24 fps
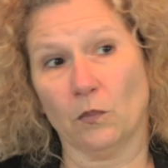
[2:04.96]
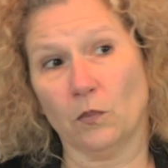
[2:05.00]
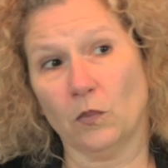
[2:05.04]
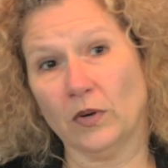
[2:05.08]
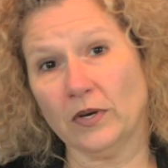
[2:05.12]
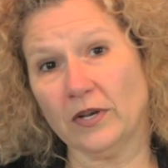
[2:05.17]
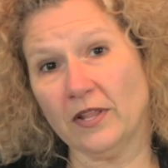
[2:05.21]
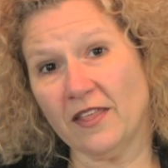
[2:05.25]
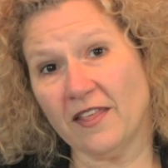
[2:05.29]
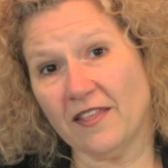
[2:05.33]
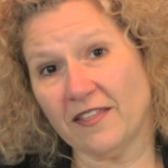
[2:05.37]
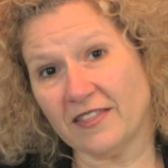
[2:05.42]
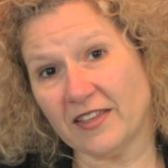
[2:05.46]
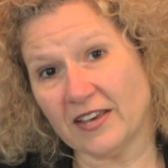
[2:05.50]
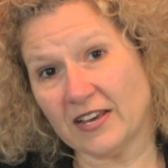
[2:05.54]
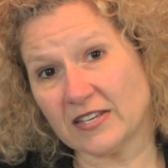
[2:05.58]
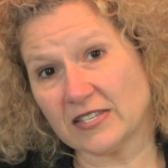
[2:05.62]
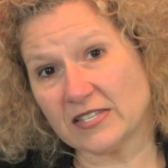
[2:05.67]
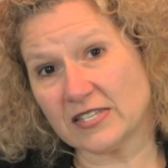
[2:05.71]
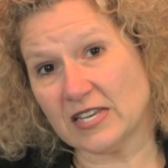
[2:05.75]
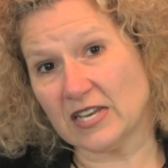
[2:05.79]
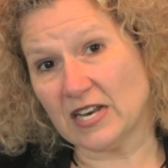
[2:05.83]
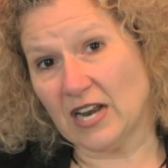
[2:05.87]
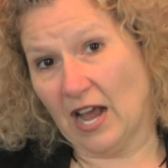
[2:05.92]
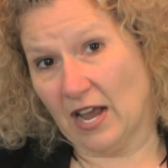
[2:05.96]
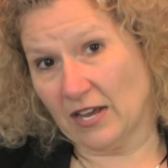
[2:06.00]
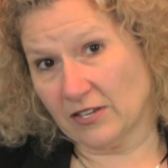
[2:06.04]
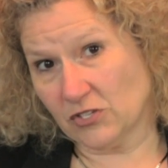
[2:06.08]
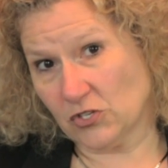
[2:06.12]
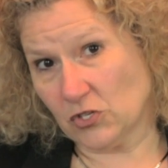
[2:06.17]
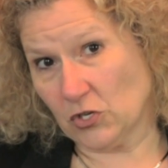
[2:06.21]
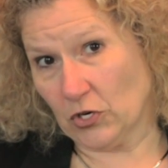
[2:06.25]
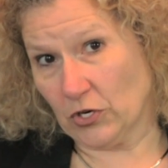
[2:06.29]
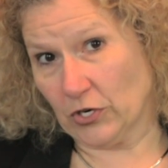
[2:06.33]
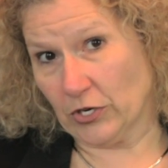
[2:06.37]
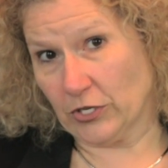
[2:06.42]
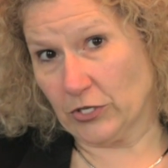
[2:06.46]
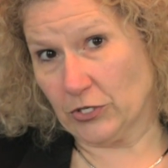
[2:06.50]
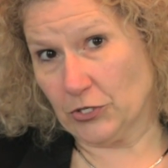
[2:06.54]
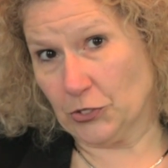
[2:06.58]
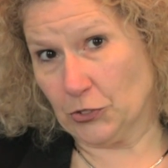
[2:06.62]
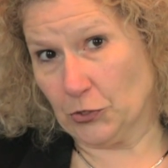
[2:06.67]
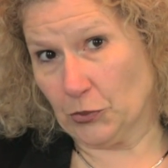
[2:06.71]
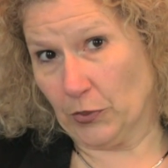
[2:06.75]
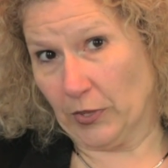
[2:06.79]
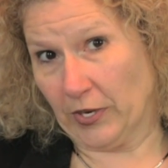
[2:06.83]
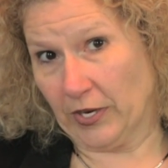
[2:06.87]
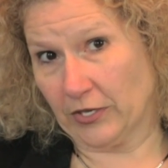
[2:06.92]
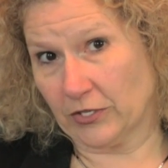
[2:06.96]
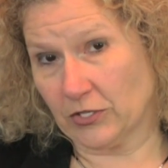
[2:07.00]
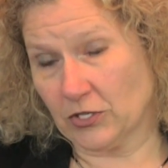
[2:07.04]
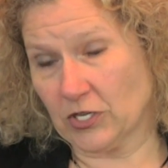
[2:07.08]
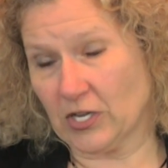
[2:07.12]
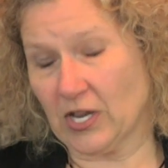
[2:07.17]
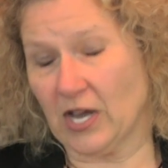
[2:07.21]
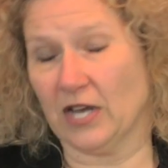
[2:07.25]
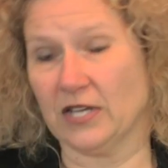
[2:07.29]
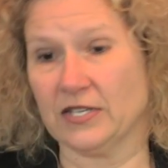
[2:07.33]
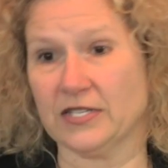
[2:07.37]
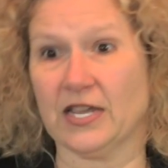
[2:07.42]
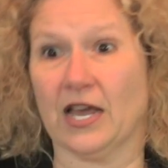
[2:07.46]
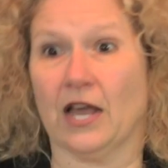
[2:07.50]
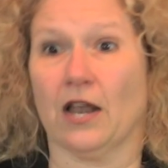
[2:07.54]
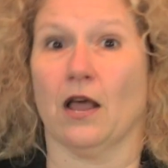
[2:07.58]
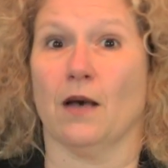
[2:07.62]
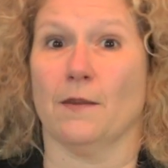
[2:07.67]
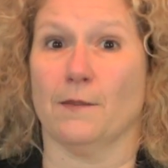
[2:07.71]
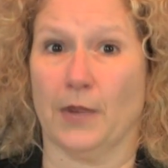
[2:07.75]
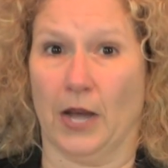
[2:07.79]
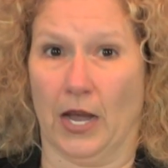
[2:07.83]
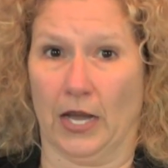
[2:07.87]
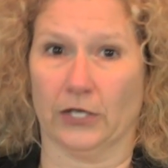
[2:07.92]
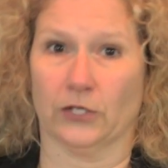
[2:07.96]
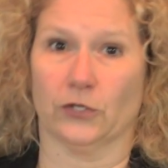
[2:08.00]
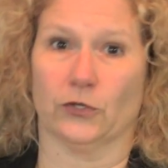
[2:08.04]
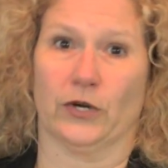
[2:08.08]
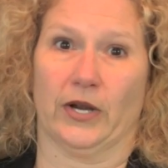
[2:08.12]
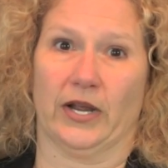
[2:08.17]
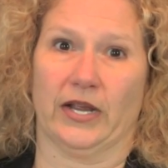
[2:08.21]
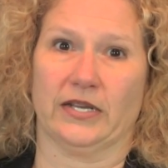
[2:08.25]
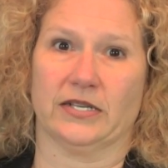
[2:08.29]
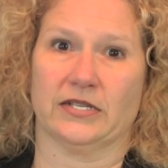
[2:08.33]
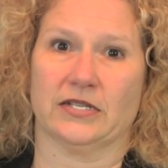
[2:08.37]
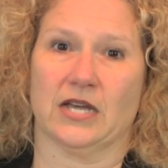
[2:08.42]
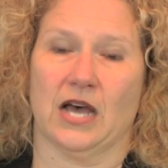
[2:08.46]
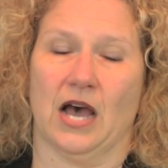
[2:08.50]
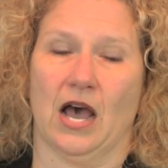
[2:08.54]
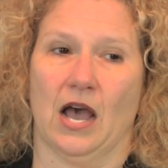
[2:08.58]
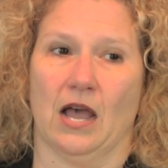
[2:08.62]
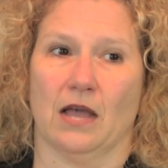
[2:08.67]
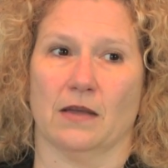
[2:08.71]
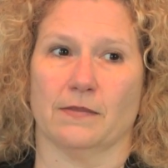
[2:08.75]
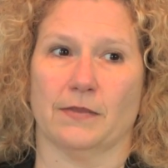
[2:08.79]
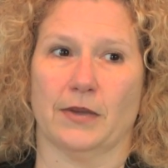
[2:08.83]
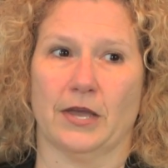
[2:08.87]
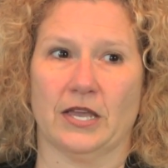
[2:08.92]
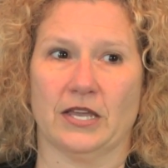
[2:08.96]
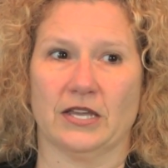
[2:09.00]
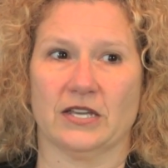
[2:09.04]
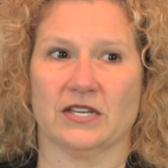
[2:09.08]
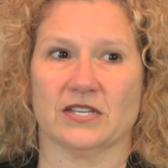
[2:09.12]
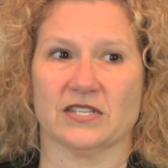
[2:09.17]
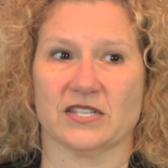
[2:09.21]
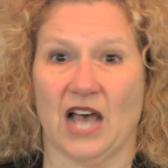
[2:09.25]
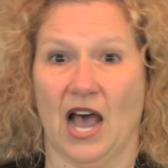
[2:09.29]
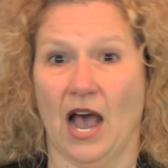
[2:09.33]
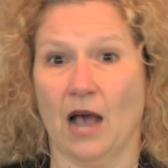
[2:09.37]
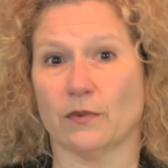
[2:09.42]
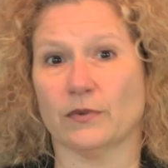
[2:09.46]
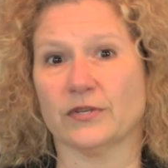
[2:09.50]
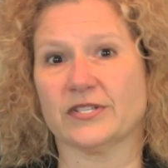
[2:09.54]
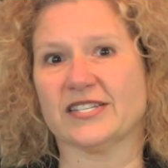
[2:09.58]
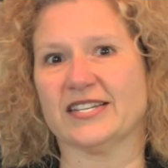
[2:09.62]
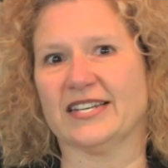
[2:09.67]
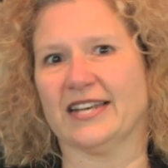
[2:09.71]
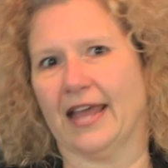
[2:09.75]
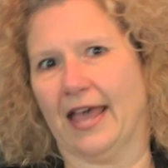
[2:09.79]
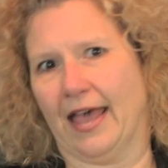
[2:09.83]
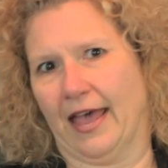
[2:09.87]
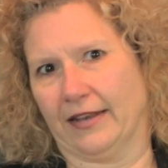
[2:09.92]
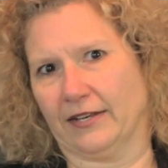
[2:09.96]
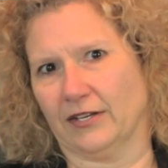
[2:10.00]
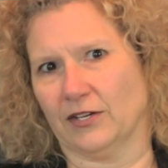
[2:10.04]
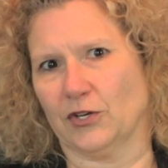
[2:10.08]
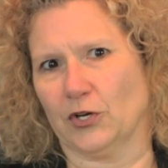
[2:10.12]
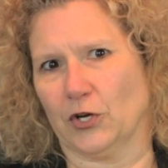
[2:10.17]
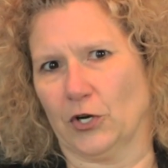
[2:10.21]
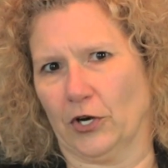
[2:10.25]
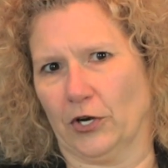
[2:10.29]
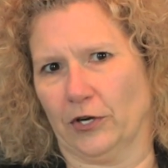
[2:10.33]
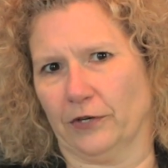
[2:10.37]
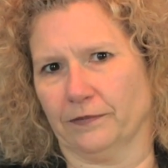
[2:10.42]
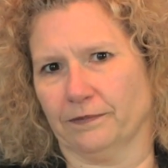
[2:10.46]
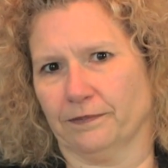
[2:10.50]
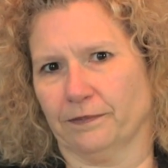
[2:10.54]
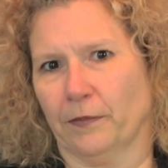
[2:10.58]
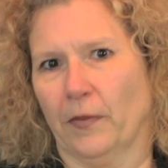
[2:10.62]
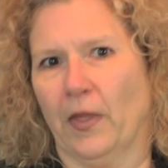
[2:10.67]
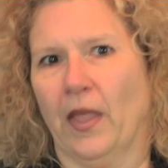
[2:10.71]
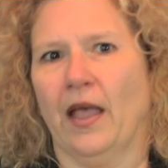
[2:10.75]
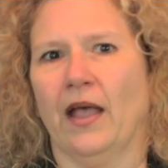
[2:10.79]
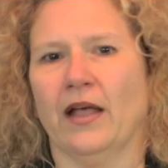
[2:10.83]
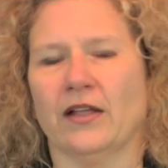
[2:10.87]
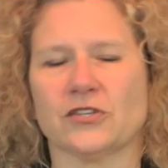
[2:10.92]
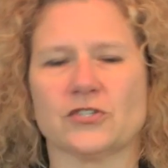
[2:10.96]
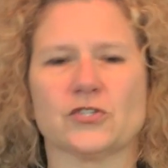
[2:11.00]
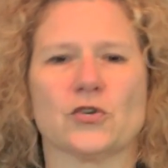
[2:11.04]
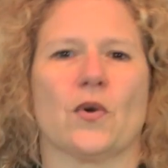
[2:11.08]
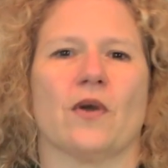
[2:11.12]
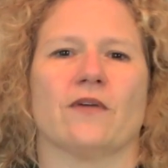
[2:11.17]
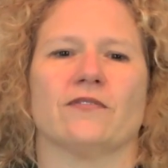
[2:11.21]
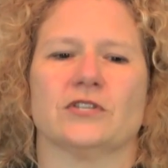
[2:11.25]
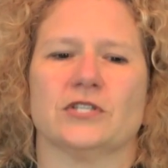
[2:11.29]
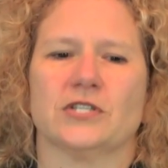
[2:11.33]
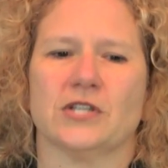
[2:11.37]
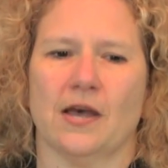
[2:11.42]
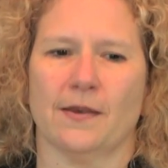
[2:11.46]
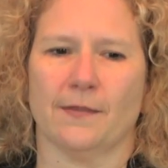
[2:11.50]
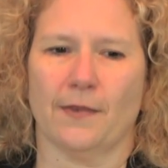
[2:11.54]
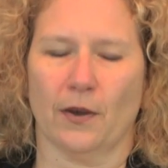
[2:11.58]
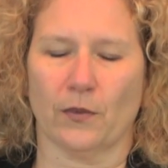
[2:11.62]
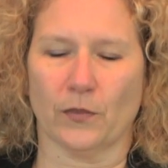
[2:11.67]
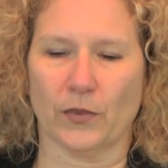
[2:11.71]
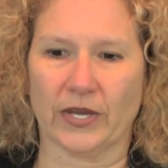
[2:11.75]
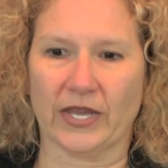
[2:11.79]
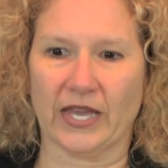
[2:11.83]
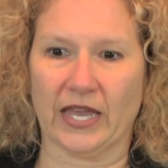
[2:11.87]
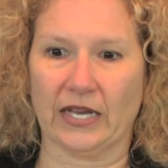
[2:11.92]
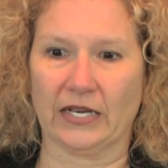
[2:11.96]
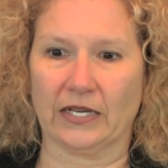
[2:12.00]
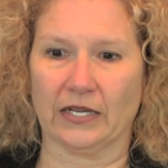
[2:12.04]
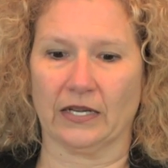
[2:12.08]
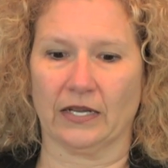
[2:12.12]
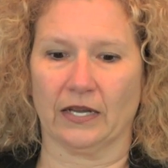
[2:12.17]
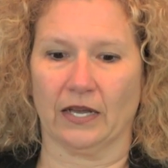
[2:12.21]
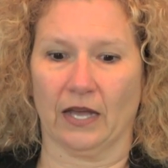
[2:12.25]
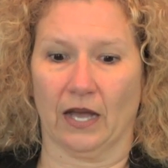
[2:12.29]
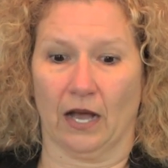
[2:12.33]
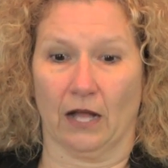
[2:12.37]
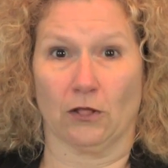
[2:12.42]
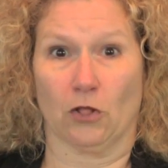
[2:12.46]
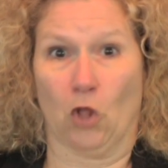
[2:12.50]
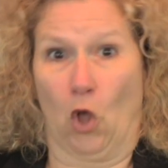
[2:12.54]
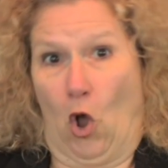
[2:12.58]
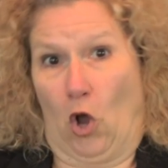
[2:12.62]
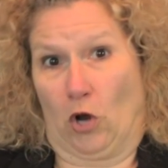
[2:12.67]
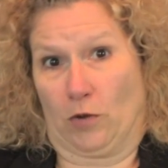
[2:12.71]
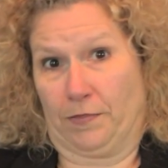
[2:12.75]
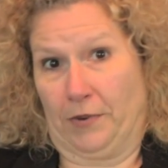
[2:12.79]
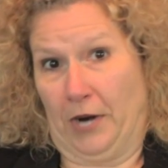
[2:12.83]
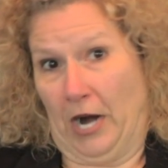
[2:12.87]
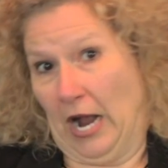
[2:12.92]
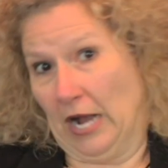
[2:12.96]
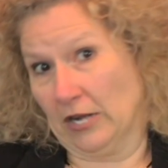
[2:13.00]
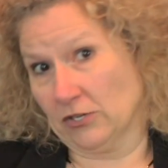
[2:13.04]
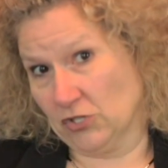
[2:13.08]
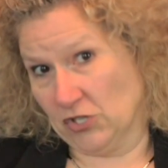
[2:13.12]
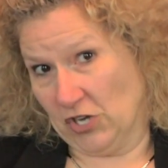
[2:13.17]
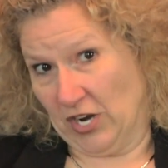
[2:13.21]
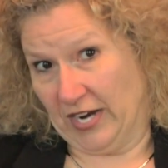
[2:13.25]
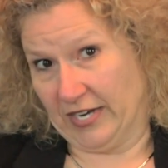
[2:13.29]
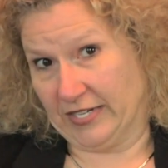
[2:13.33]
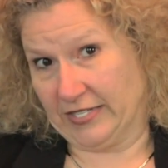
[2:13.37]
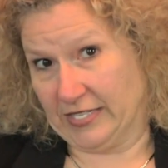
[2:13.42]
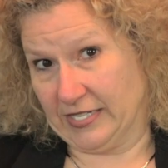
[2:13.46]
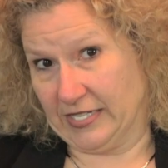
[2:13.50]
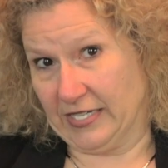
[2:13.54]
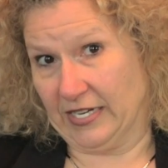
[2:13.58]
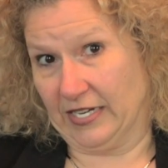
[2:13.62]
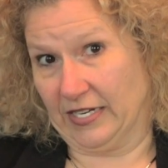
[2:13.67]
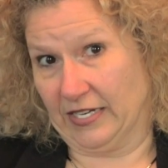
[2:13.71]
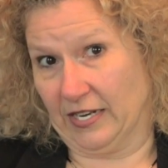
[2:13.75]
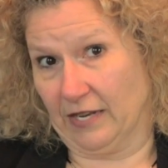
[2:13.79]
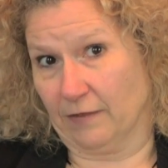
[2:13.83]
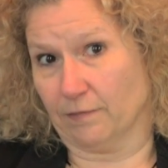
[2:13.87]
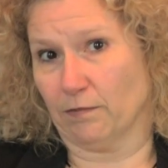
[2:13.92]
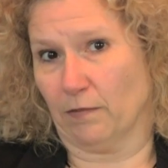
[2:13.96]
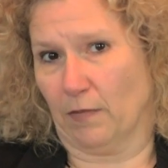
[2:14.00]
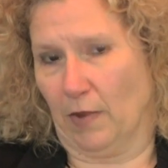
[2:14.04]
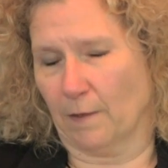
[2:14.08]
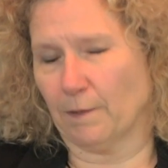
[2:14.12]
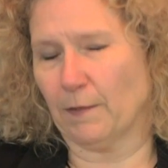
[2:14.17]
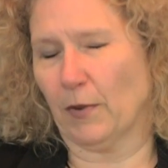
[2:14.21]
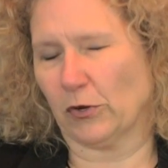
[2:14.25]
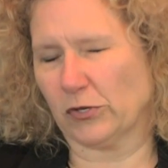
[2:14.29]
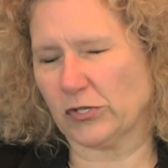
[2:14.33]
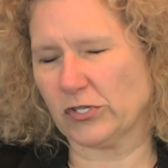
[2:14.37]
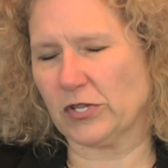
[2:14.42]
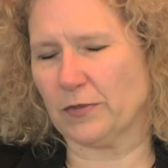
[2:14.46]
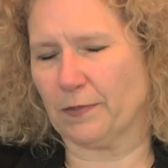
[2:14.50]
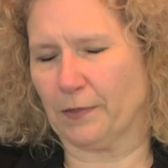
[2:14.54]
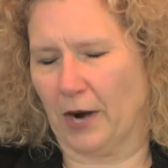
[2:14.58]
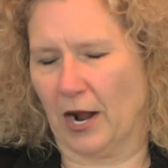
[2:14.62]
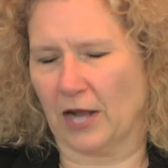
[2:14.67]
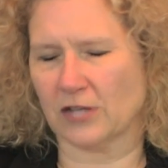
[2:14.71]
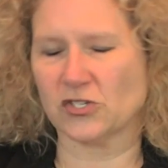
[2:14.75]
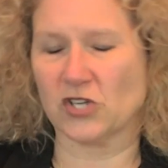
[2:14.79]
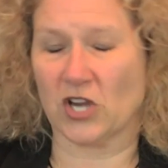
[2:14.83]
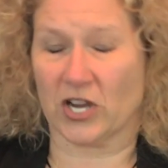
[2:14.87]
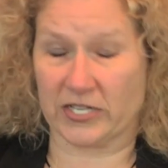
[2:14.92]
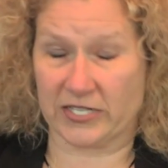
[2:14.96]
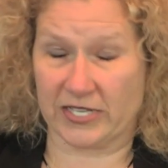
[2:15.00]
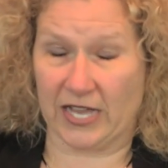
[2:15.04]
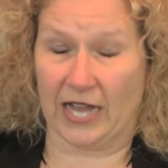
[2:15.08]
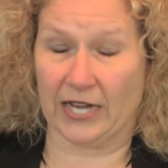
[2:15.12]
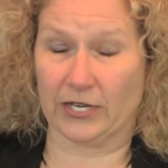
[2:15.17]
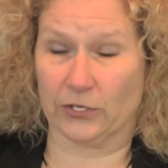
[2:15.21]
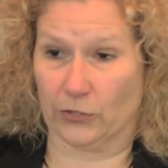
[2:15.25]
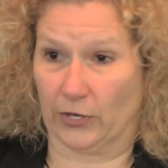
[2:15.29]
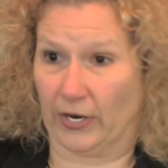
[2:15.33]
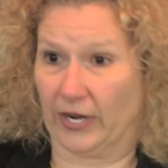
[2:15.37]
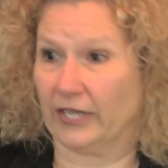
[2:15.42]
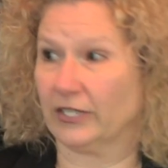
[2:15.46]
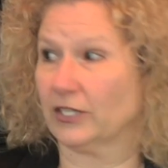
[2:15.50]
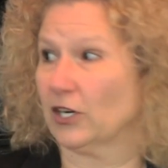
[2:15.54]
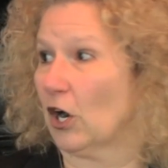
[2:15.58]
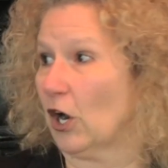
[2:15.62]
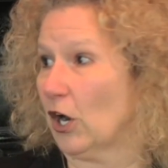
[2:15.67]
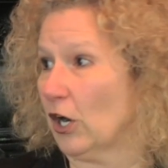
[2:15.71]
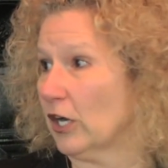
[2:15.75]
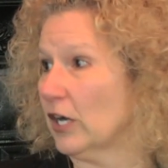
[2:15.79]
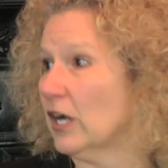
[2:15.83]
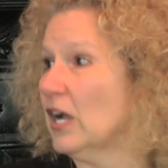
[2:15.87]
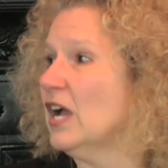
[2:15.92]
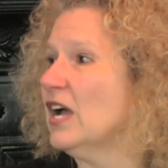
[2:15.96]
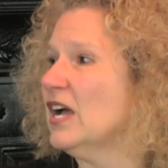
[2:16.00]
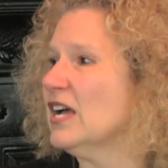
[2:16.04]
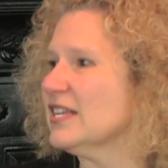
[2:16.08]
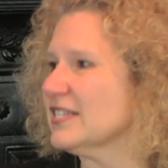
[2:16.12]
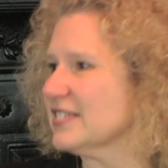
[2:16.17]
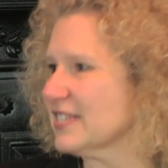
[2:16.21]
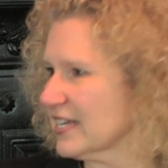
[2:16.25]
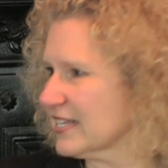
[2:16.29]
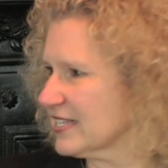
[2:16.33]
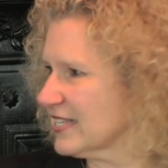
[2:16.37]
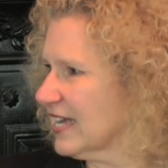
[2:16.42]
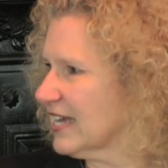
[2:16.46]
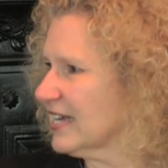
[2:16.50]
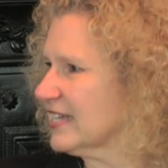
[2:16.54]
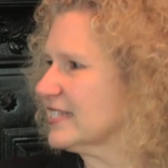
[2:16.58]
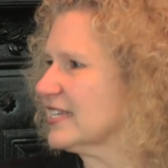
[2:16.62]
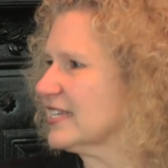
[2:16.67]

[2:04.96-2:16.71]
One of the things that I started doing to cut down on my grade time is I was an editor. And so every time I would get a long project in, and most of the projects I grade are 6, 8,